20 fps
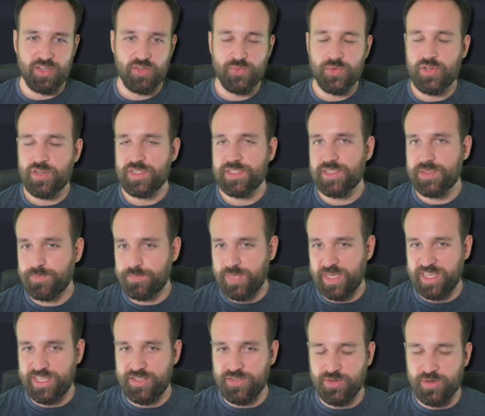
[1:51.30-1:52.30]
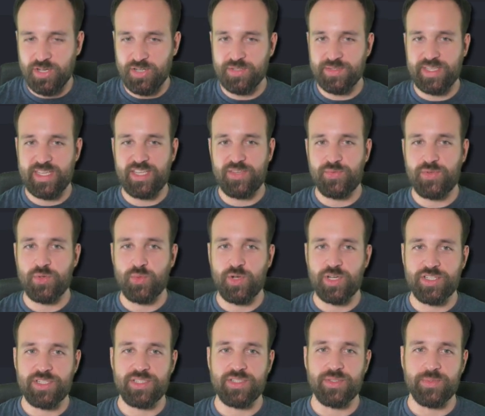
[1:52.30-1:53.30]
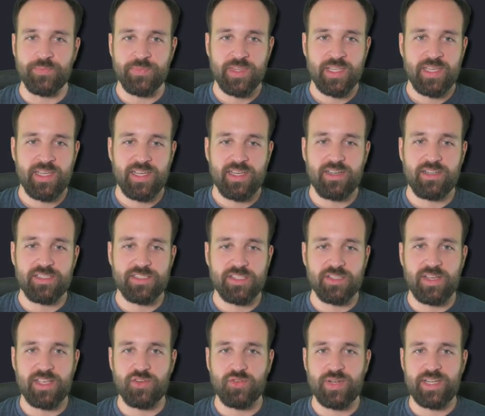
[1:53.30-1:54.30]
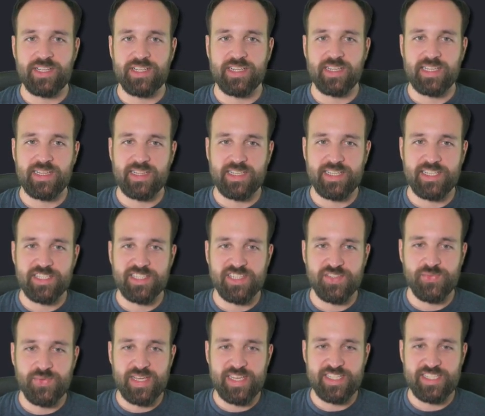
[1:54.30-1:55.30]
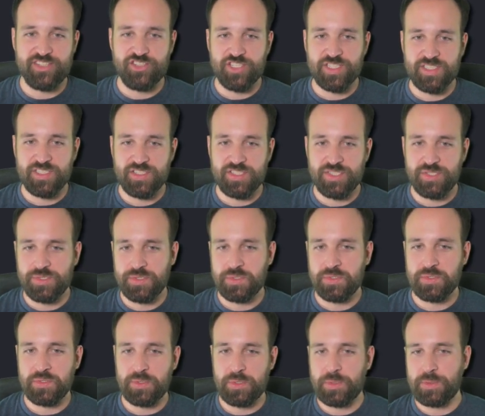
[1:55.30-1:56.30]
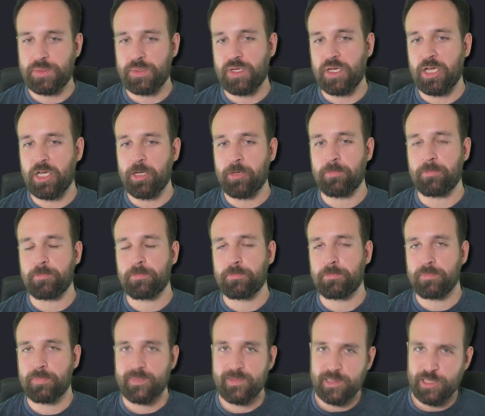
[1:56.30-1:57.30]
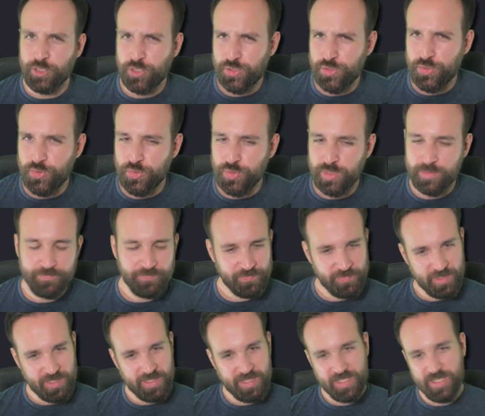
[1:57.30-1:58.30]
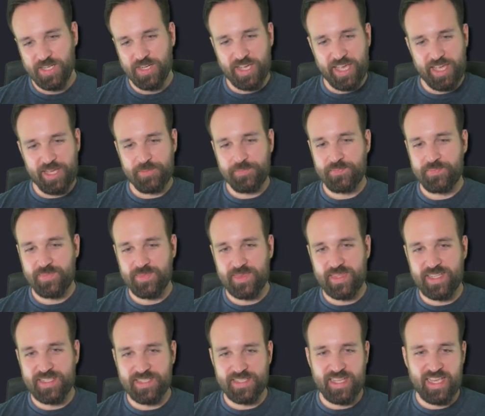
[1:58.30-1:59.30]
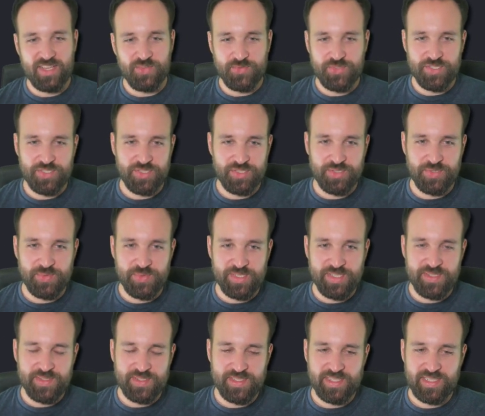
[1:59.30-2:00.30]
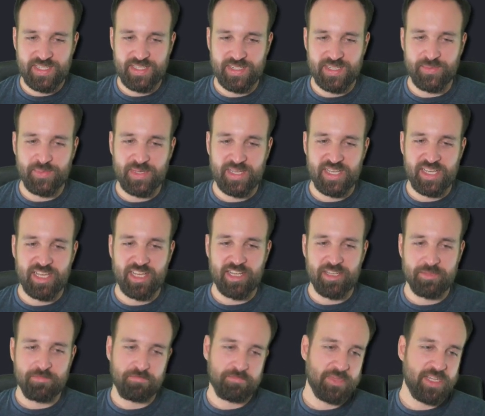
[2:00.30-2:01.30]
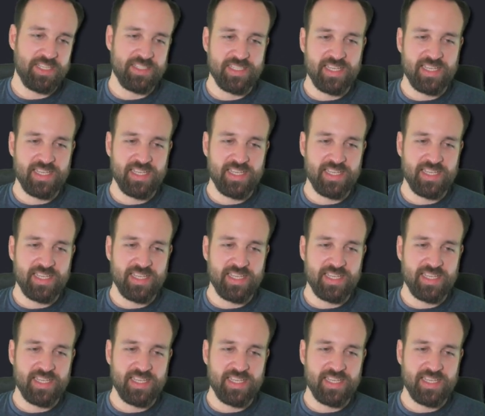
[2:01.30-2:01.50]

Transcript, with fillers: of course, pick your own if you want to. Also, I created a little interface just to um, look cool. Okay, doesn't have to use it, but it's